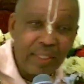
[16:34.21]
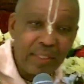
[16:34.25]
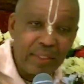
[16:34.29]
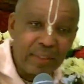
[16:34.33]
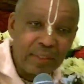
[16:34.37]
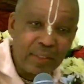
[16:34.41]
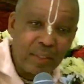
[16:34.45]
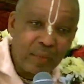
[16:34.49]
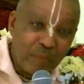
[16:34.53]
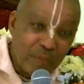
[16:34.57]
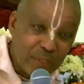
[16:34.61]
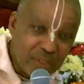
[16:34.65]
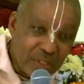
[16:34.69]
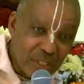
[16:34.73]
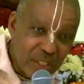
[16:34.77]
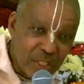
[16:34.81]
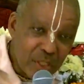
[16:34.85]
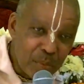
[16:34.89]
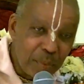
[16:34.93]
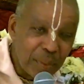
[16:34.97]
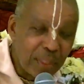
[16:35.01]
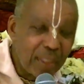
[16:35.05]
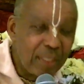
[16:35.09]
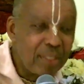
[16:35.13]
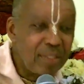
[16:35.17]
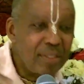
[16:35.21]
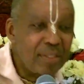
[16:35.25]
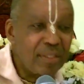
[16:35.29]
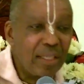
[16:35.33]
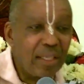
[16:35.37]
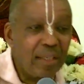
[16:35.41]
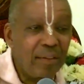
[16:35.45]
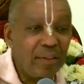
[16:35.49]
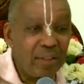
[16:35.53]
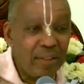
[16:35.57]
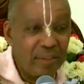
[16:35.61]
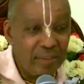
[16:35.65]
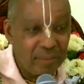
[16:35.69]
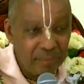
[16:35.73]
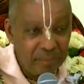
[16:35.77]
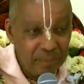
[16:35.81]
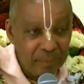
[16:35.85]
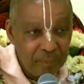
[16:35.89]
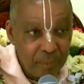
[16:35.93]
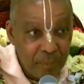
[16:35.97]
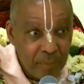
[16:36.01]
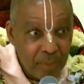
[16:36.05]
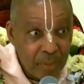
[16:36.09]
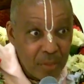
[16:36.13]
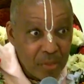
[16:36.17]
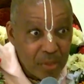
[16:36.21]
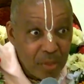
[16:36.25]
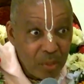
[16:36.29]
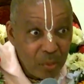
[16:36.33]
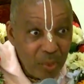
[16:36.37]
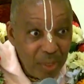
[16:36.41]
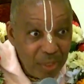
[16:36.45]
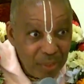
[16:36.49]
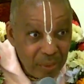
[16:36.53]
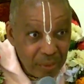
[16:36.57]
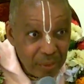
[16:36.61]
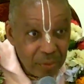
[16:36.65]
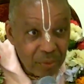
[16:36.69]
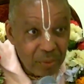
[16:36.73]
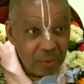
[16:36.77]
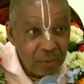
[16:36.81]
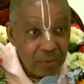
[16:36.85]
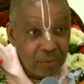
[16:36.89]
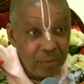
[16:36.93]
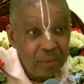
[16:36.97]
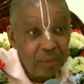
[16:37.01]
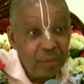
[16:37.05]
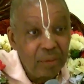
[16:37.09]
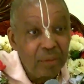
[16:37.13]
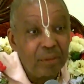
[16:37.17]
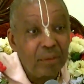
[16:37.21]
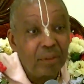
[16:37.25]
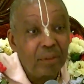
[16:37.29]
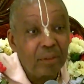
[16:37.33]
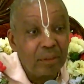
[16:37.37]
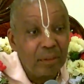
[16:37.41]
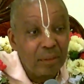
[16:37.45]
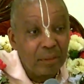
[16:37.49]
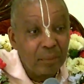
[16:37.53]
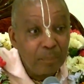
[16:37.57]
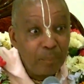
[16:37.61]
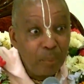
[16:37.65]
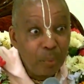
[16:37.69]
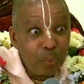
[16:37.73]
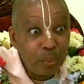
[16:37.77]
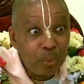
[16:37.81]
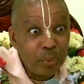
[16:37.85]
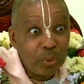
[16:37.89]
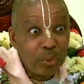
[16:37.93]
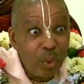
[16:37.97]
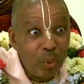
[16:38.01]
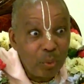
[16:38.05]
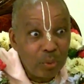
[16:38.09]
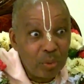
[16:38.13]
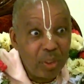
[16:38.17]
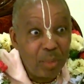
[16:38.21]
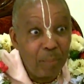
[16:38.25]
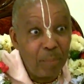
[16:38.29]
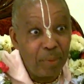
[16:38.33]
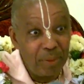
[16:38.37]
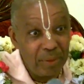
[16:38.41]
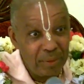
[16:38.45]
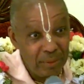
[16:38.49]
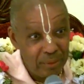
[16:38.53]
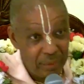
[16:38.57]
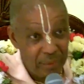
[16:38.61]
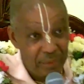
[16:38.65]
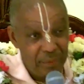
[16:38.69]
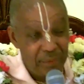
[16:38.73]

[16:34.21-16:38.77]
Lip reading: The difference is because they are surrendered to Purushottama,